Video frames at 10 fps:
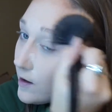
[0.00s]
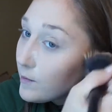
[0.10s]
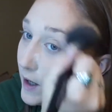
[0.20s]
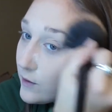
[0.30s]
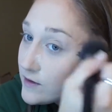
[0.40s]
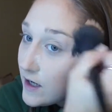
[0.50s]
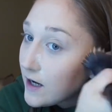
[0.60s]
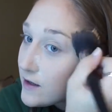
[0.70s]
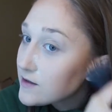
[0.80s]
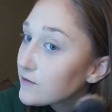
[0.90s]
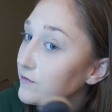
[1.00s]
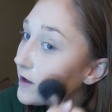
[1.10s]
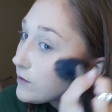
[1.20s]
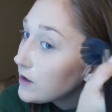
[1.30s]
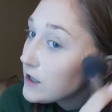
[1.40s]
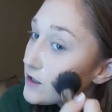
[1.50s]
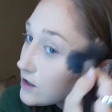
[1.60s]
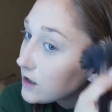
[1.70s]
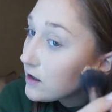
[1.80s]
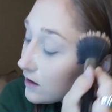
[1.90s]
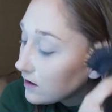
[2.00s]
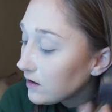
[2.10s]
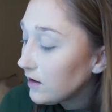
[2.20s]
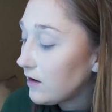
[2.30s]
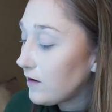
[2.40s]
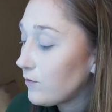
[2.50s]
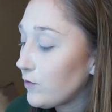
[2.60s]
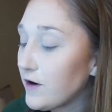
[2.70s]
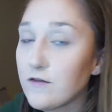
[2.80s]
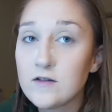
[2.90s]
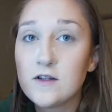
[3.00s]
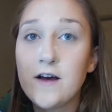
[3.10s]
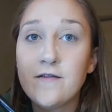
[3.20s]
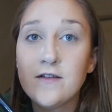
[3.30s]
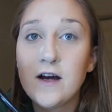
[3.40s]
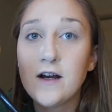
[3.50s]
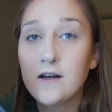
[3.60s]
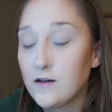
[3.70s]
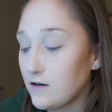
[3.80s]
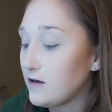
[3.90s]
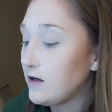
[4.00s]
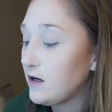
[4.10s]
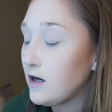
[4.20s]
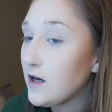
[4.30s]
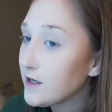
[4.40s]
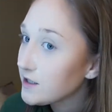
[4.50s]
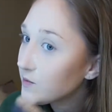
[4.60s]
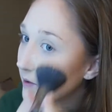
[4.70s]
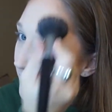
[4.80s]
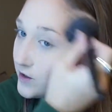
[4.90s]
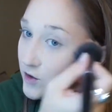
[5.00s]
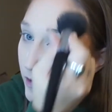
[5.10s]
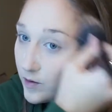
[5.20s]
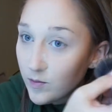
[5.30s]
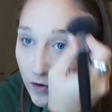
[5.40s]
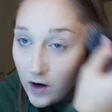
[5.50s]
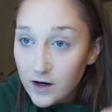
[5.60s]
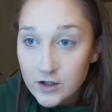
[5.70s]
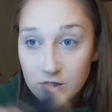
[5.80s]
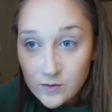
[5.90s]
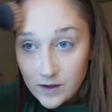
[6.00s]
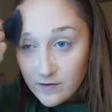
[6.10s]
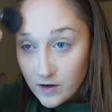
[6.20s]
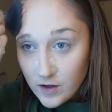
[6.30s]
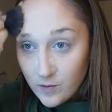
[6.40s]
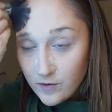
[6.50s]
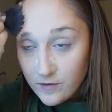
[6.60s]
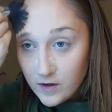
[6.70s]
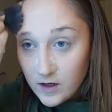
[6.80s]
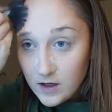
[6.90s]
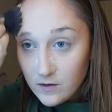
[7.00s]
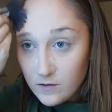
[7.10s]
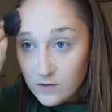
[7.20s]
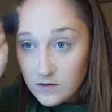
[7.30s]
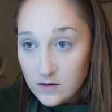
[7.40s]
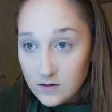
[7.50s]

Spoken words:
pounce on some foundation, whatever's left on your sponge or brush, whatever you prefer to use.